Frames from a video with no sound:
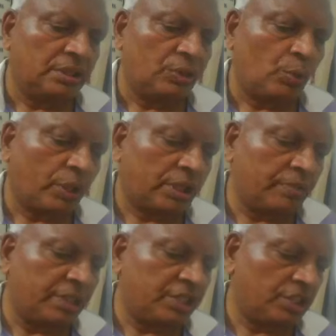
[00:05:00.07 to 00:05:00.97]

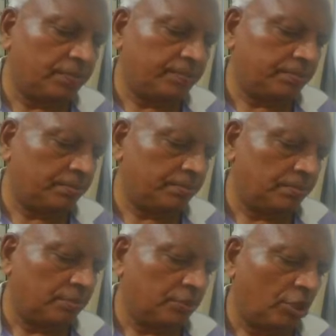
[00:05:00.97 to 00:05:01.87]
workmanship
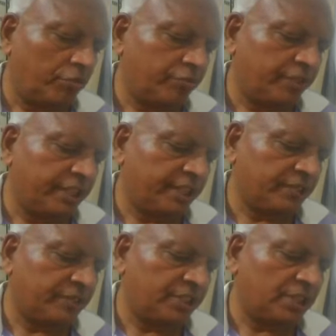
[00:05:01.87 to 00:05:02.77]
of various
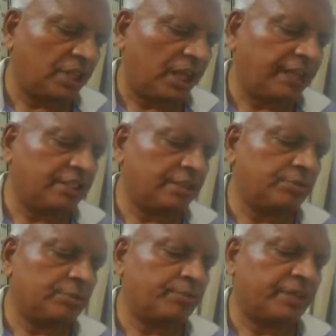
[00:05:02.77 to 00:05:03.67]
finishing
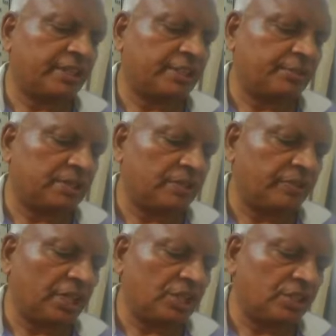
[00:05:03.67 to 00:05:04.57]
items per
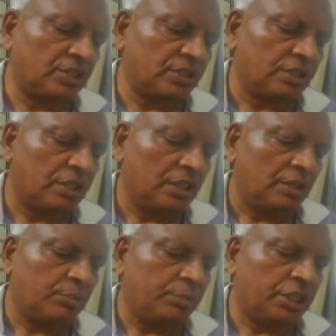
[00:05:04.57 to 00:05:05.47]
specifications
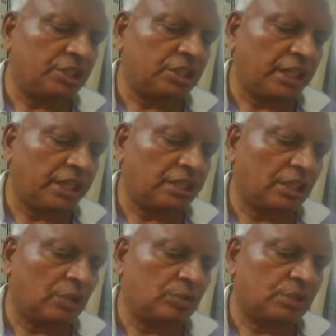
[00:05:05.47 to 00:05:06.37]
being taken
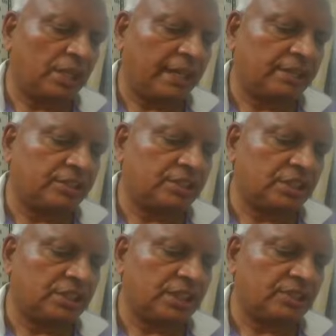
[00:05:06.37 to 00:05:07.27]
out and
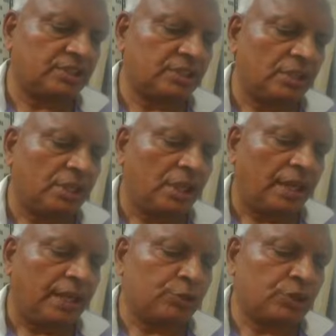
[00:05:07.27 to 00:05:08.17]
suggest
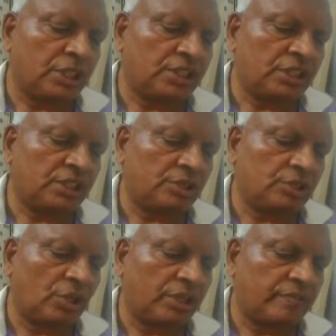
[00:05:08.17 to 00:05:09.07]
and suggest
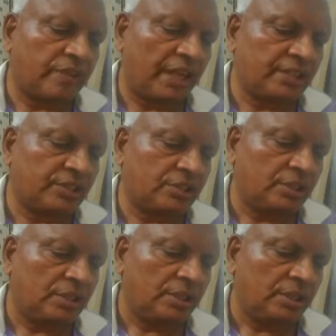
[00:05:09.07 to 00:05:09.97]
or advise
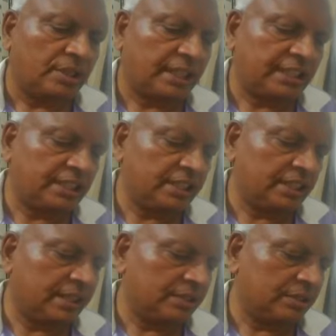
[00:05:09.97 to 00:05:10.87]

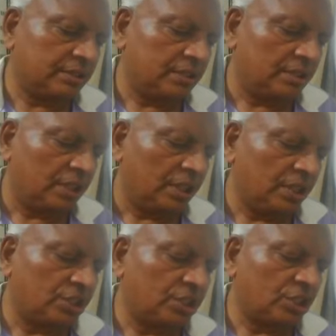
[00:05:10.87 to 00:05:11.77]
resident
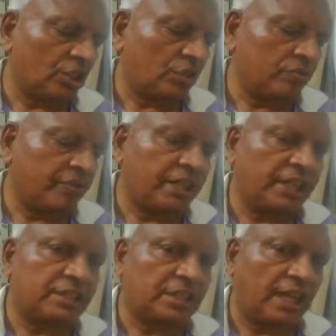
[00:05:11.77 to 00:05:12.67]
engineer on
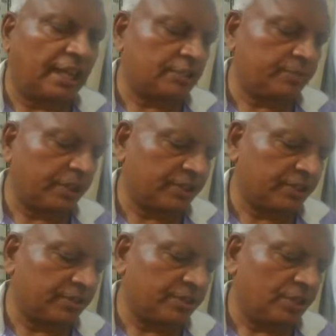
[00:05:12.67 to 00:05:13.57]
various
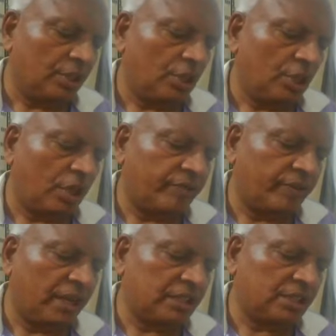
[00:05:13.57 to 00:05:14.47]
aspects of
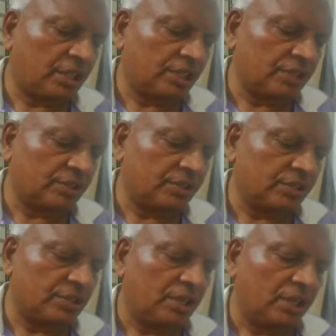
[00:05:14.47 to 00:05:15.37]
alterations